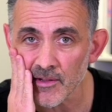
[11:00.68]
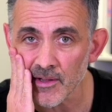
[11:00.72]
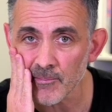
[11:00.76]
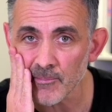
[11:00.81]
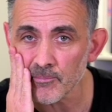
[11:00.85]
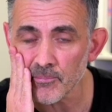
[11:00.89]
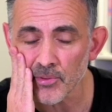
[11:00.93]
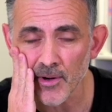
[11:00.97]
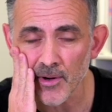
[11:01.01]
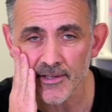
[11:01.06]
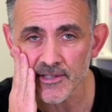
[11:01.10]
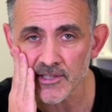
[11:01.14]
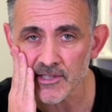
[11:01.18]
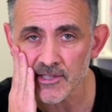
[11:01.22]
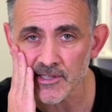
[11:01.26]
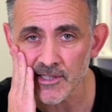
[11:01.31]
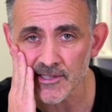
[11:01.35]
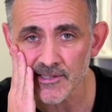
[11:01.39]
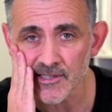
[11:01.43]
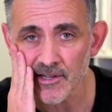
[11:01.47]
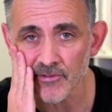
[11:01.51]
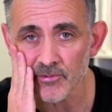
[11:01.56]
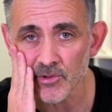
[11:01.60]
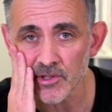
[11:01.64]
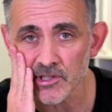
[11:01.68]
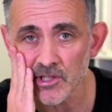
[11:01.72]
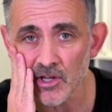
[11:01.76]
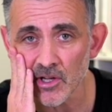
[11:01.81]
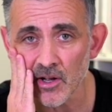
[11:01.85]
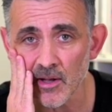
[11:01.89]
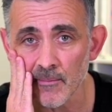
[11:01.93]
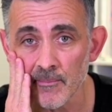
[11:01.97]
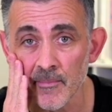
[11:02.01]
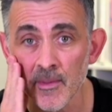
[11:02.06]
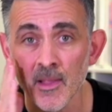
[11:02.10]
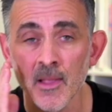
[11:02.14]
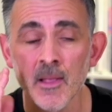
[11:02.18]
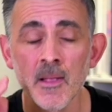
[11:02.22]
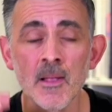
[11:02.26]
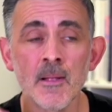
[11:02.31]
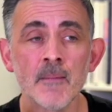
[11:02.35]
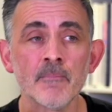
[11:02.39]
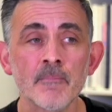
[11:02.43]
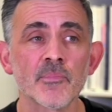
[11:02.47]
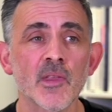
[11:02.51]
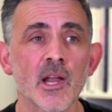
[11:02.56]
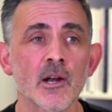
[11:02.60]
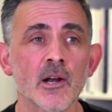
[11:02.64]
In practice, it's every time.
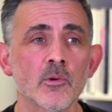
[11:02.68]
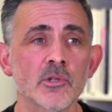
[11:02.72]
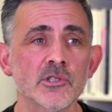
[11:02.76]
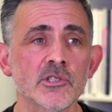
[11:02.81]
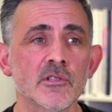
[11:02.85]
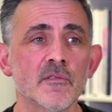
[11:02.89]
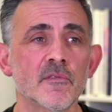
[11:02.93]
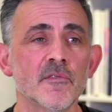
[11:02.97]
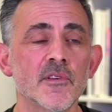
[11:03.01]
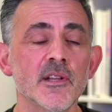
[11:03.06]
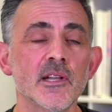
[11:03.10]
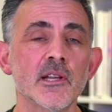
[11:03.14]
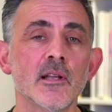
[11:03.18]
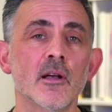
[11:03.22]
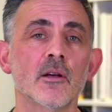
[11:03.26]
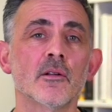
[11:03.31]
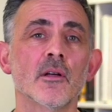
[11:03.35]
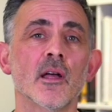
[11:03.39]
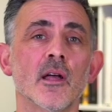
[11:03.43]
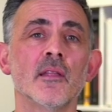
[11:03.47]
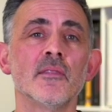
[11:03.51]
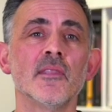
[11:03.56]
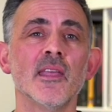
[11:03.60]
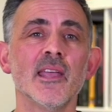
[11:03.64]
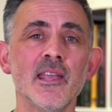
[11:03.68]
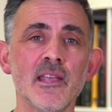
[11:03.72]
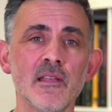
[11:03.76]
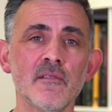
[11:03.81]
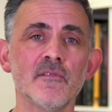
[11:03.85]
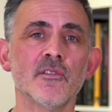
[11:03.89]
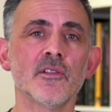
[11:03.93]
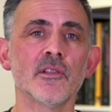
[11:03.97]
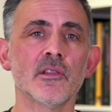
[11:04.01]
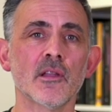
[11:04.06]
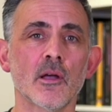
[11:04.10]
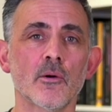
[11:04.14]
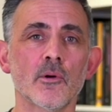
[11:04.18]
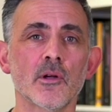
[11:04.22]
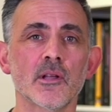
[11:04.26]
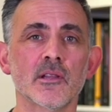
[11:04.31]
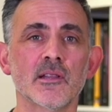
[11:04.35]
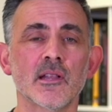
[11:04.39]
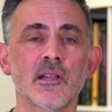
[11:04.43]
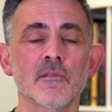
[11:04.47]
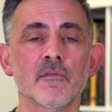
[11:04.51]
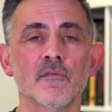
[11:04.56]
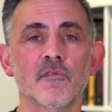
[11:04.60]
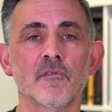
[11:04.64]
And I watched a video. And even though I
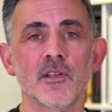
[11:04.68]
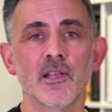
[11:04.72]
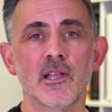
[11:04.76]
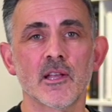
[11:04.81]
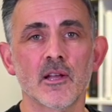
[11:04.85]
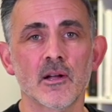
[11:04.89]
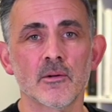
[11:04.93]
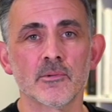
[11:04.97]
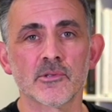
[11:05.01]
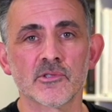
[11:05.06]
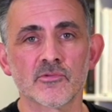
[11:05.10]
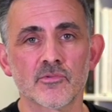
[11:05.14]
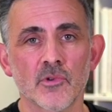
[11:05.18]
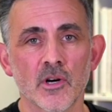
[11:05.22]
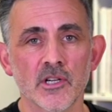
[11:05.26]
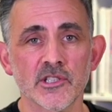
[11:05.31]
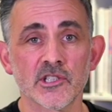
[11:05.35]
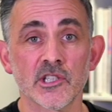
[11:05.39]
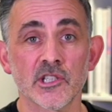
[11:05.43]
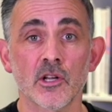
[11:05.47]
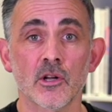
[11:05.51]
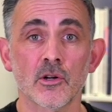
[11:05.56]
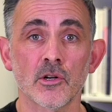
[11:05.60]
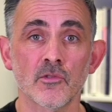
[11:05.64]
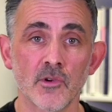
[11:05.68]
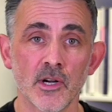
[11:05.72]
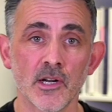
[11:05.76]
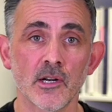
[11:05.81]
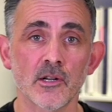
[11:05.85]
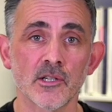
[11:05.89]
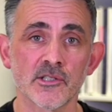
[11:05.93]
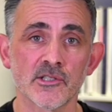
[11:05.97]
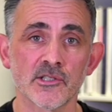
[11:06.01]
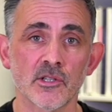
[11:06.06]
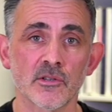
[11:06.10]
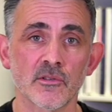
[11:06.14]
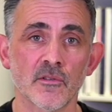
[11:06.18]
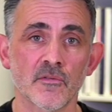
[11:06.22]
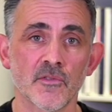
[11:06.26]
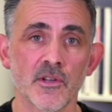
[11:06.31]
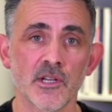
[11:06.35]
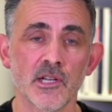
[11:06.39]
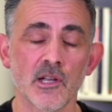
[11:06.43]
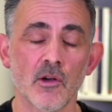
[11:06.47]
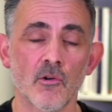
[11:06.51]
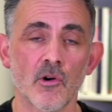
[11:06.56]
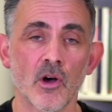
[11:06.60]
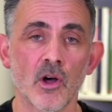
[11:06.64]
didn't think I was rushing, I realized on the
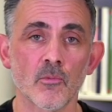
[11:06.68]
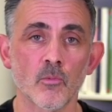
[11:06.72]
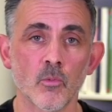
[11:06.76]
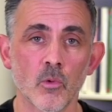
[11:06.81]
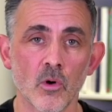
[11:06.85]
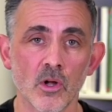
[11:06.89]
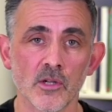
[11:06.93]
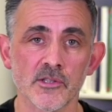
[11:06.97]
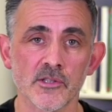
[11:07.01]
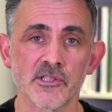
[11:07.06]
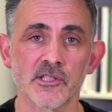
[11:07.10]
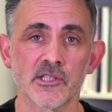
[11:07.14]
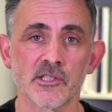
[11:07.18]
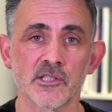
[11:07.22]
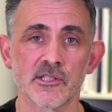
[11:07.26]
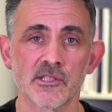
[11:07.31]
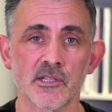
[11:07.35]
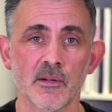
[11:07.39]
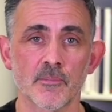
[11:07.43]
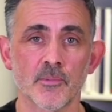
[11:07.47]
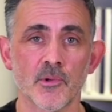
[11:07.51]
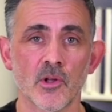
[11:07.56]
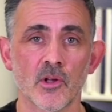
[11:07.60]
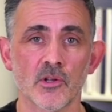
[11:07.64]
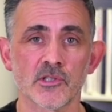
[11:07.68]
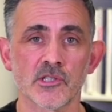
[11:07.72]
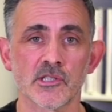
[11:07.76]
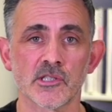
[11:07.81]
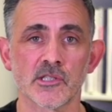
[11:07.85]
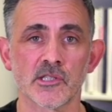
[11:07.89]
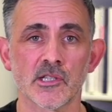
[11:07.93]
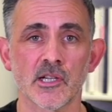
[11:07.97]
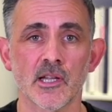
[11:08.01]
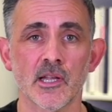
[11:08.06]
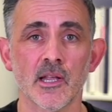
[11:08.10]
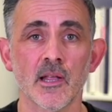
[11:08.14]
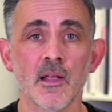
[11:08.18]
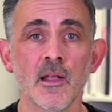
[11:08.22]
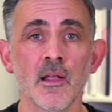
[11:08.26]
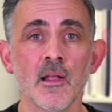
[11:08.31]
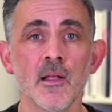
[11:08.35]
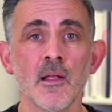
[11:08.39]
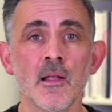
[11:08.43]
video I was, just subconsciously.